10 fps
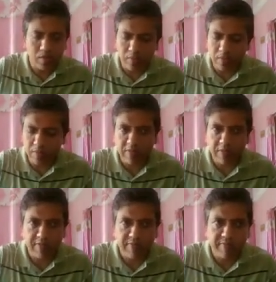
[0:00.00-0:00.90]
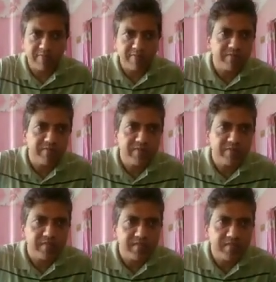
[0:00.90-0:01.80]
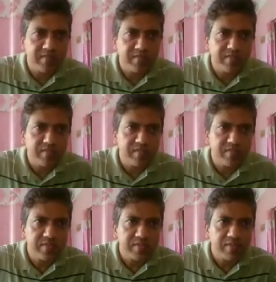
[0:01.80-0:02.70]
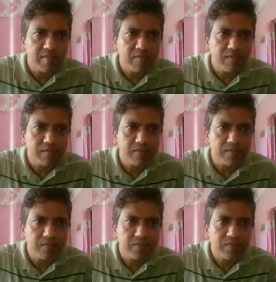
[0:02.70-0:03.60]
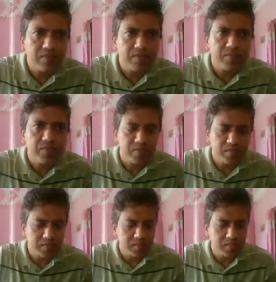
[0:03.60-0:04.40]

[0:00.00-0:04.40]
No one is speaking in this clip.